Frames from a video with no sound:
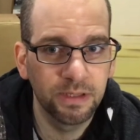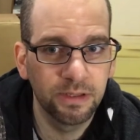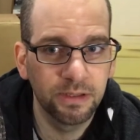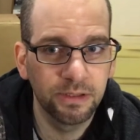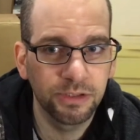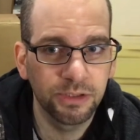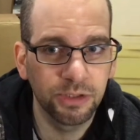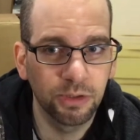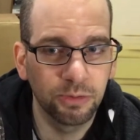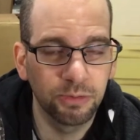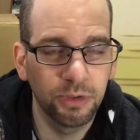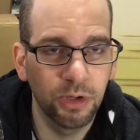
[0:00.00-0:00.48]

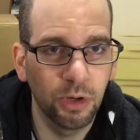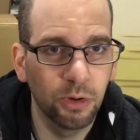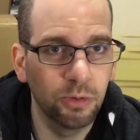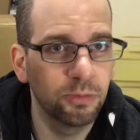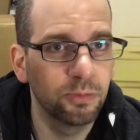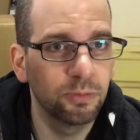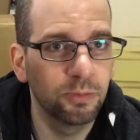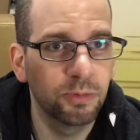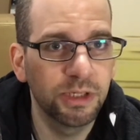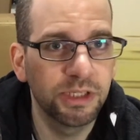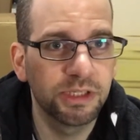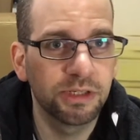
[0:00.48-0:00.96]
So no
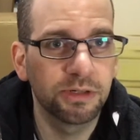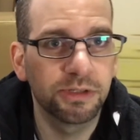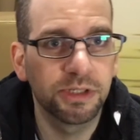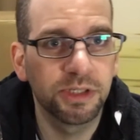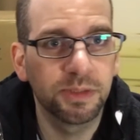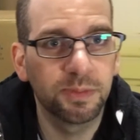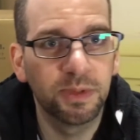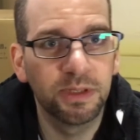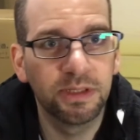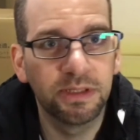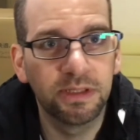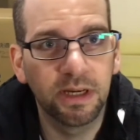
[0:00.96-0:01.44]
research has
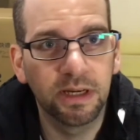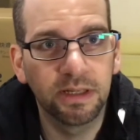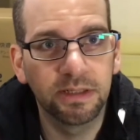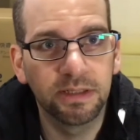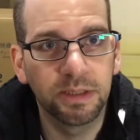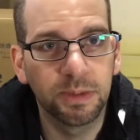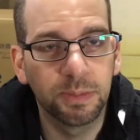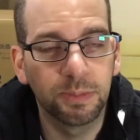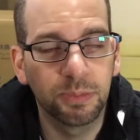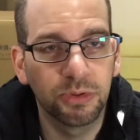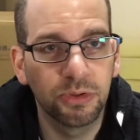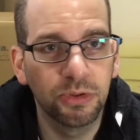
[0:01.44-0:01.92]
been done
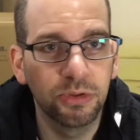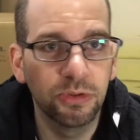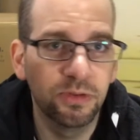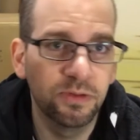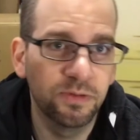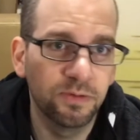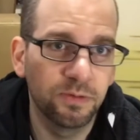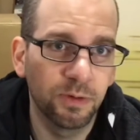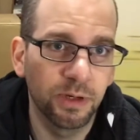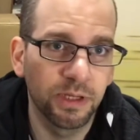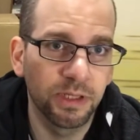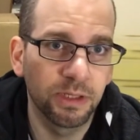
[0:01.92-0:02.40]
to
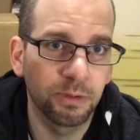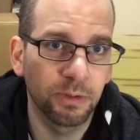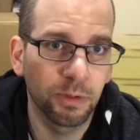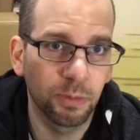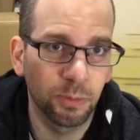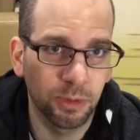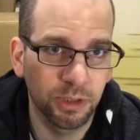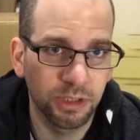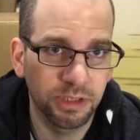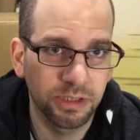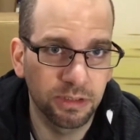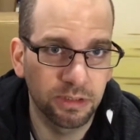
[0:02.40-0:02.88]
prove whether it
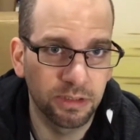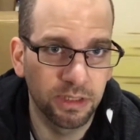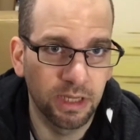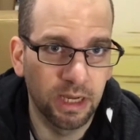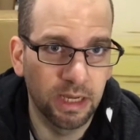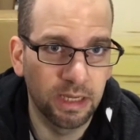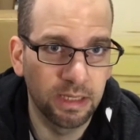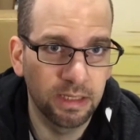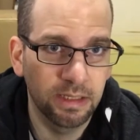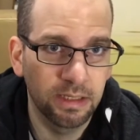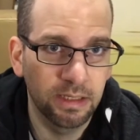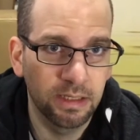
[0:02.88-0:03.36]
works or
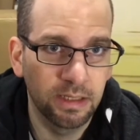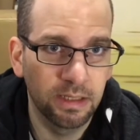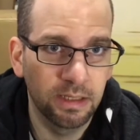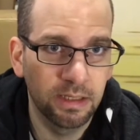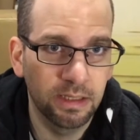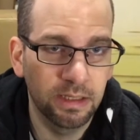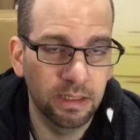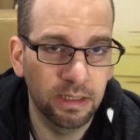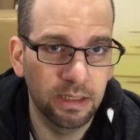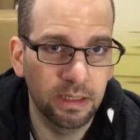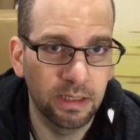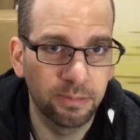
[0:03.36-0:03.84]
not,
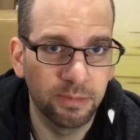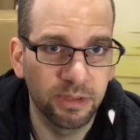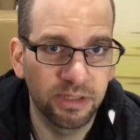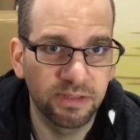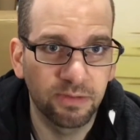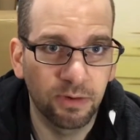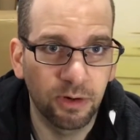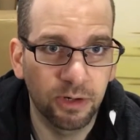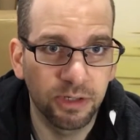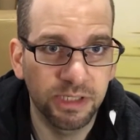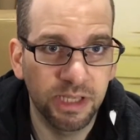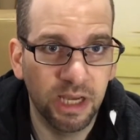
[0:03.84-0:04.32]
as
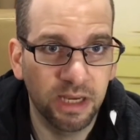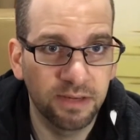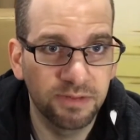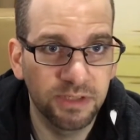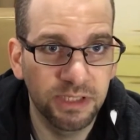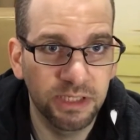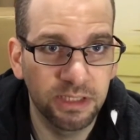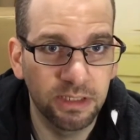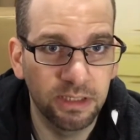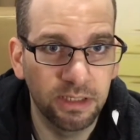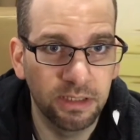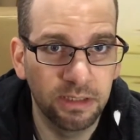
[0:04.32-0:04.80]
far as I've
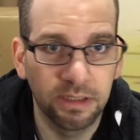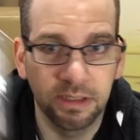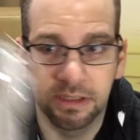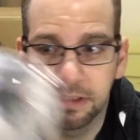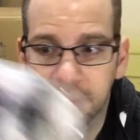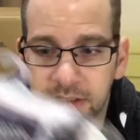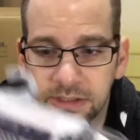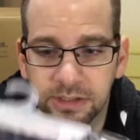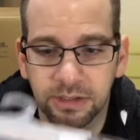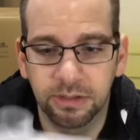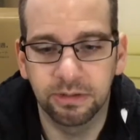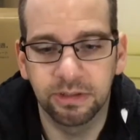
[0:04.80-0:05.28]
seen, and
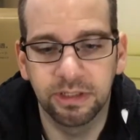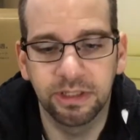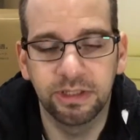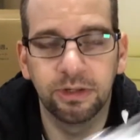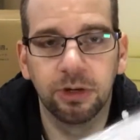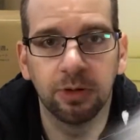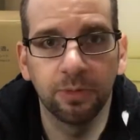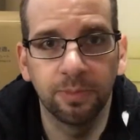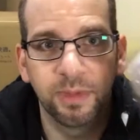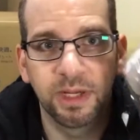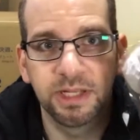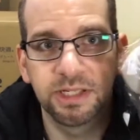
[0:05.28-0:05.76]
they certainly
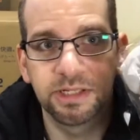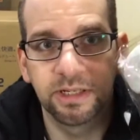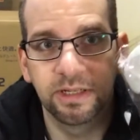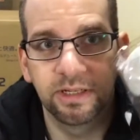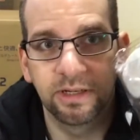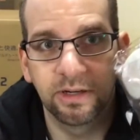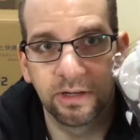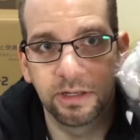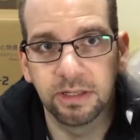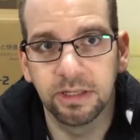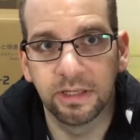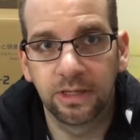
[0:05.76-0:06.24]
don't mention
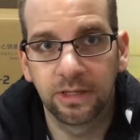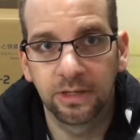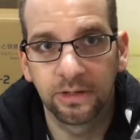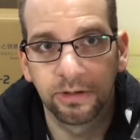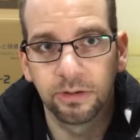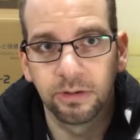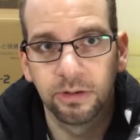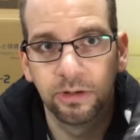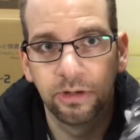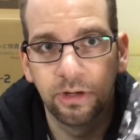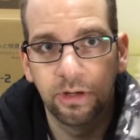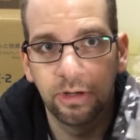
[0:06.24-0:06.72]
it on
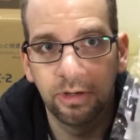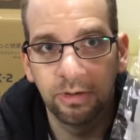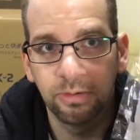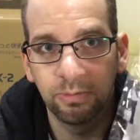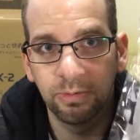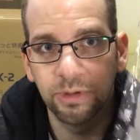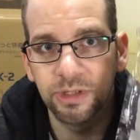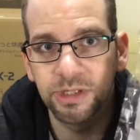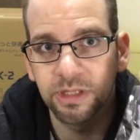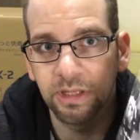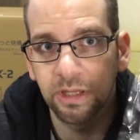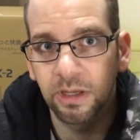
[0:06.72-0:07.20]
here,
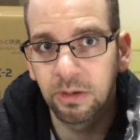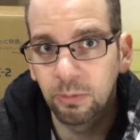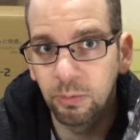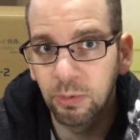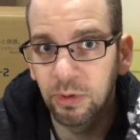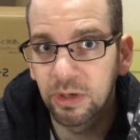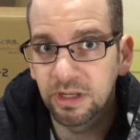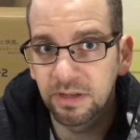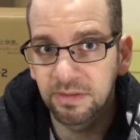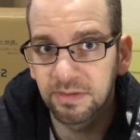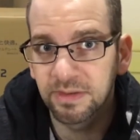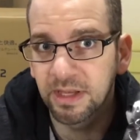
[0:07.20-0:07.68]
which they
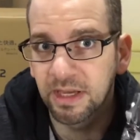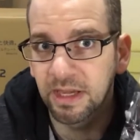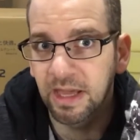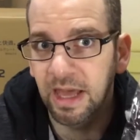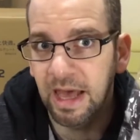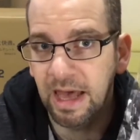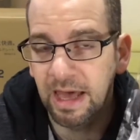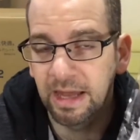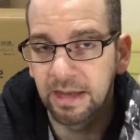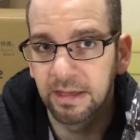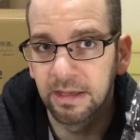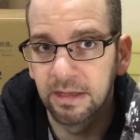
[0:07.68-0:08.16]
would if they
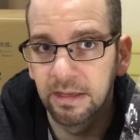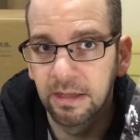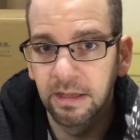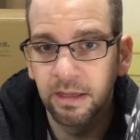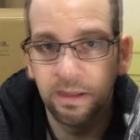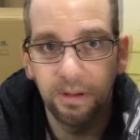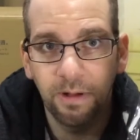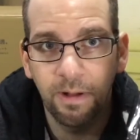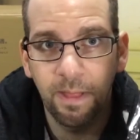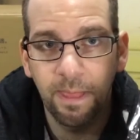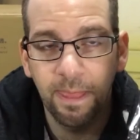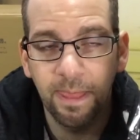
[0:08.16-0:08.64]
had it.
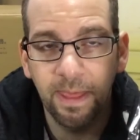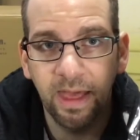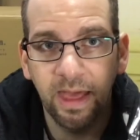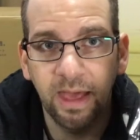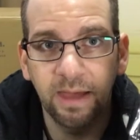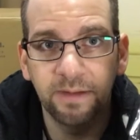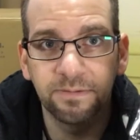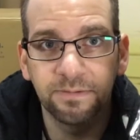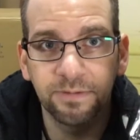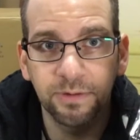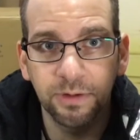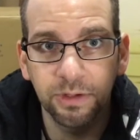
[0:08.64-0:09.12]

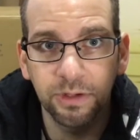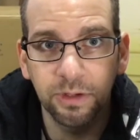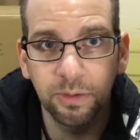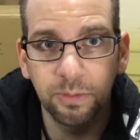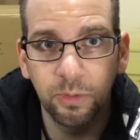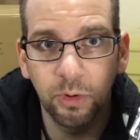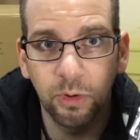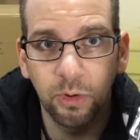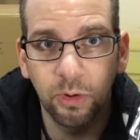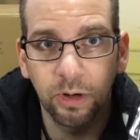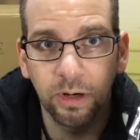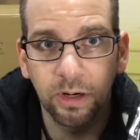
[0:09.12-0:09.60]
And
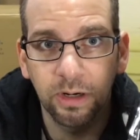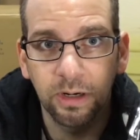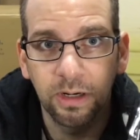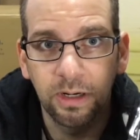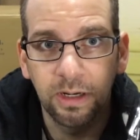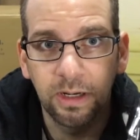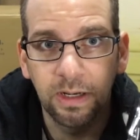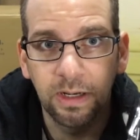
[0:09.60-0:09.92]
furthermore,